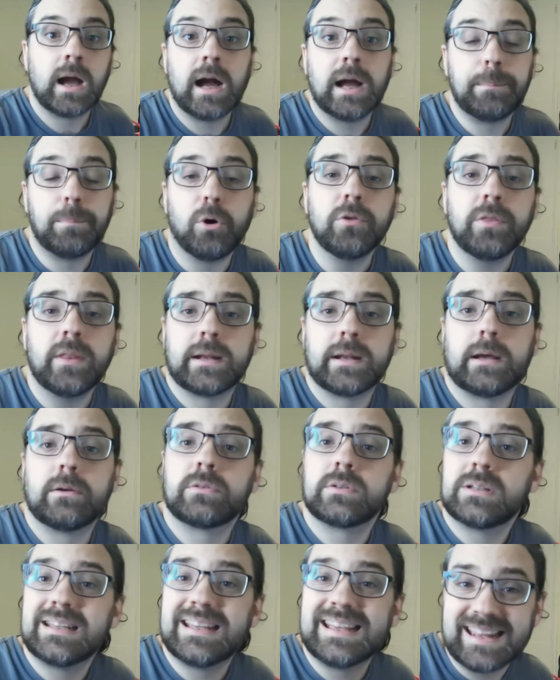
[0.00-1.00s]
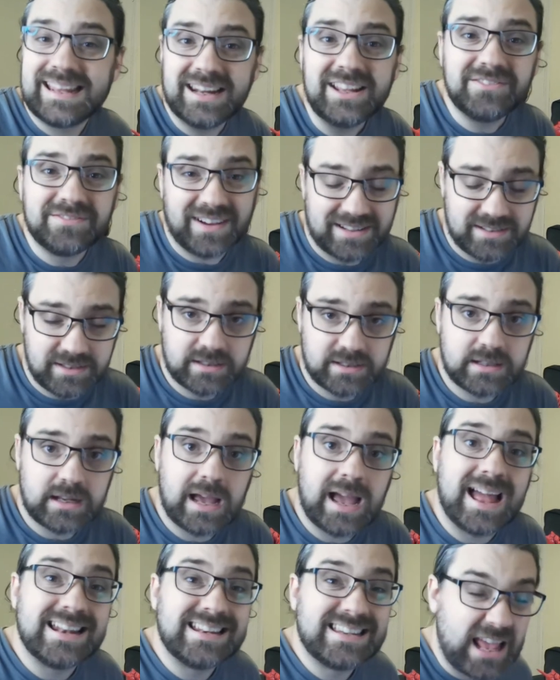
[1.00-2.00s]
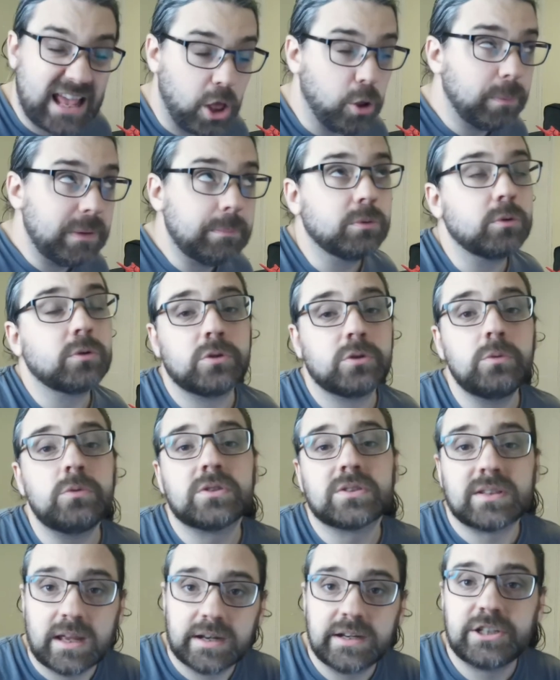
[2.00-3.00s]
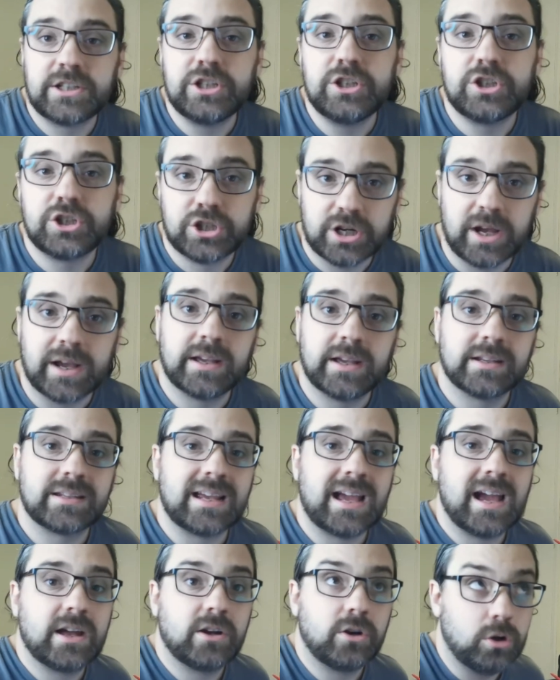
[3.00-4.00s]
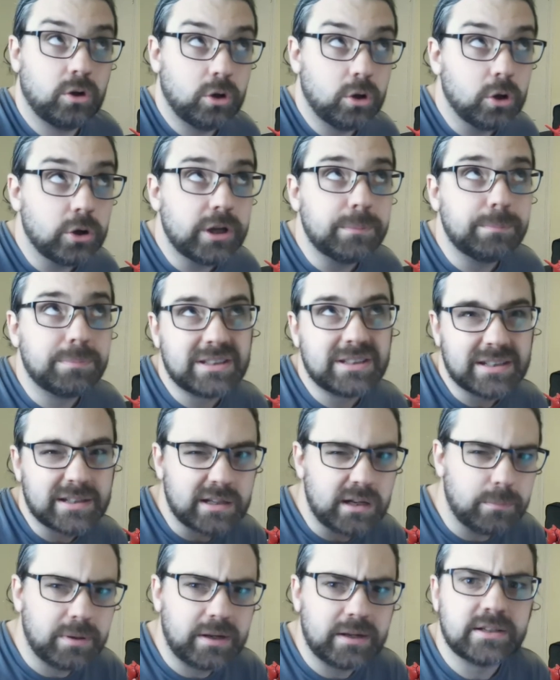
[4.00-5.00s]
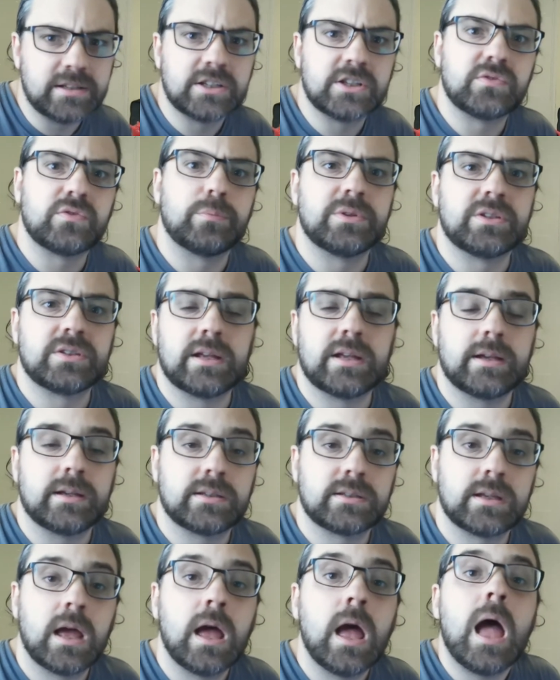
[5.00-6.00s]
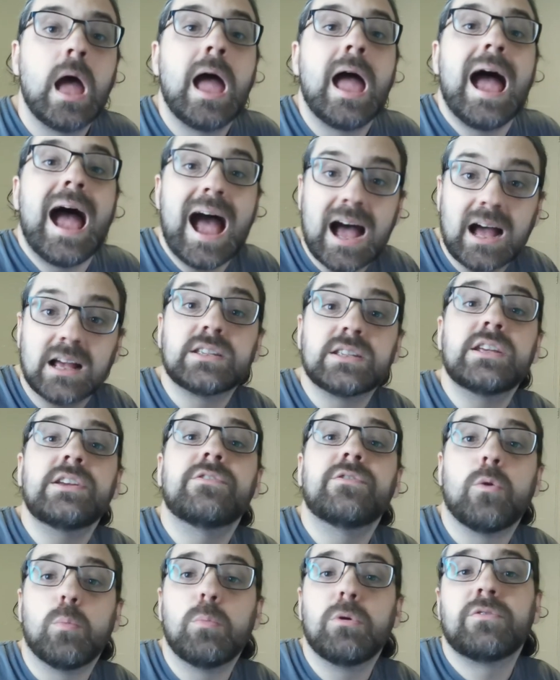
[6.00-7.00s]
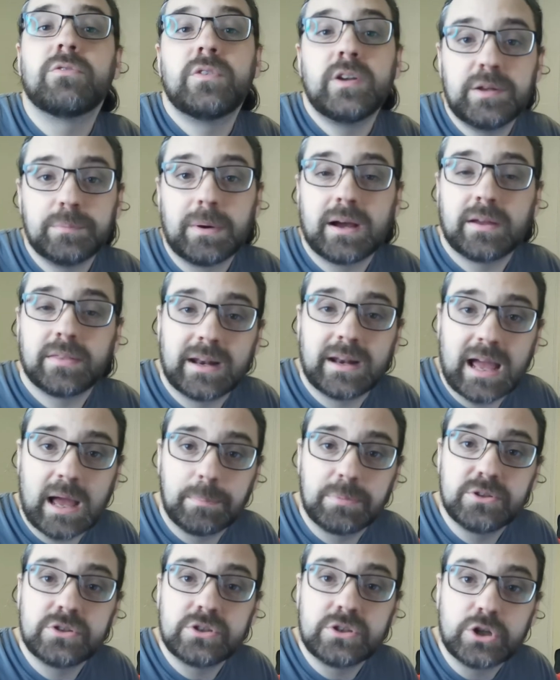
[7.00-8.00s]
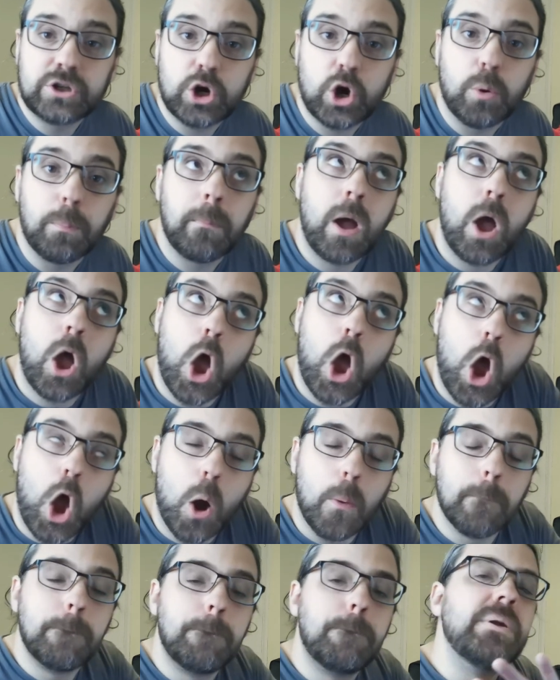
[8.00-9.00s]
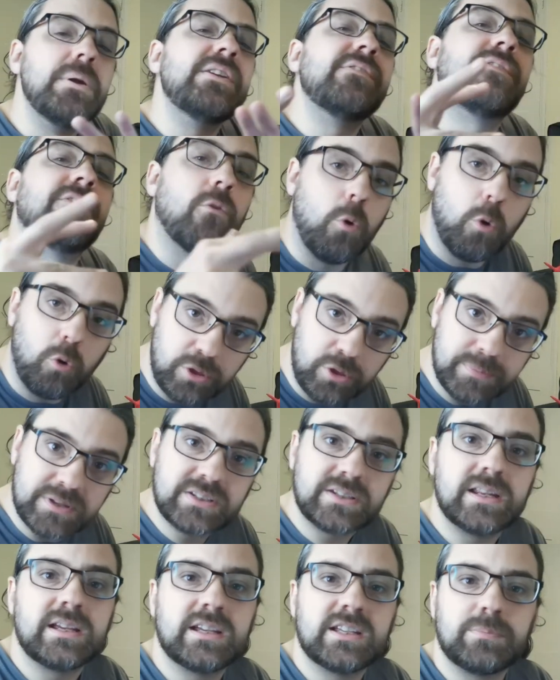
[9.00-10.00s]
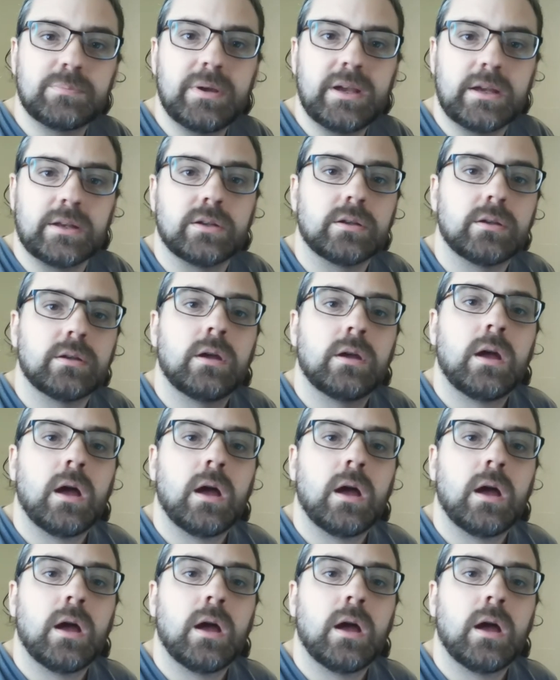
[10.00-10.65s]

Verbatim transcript: I point that out in advance and tell people to sanity check it and look in particular places for mistakes as a form of feedback that happens to come before the mistake is made.